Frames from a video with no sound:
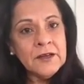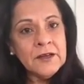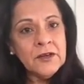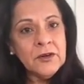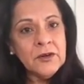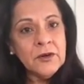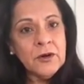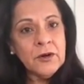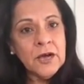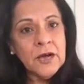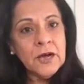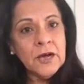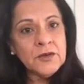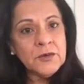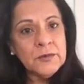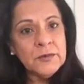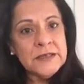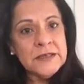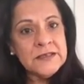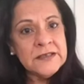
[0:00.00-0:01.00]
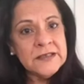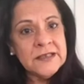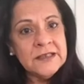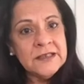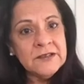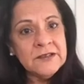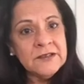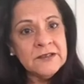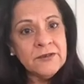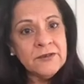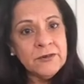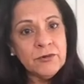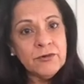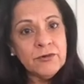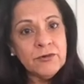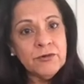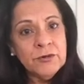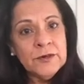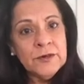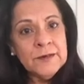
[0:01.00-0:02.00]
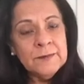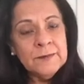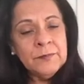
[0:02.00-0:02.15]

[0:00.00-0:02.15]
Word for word: you know, how do we see it through?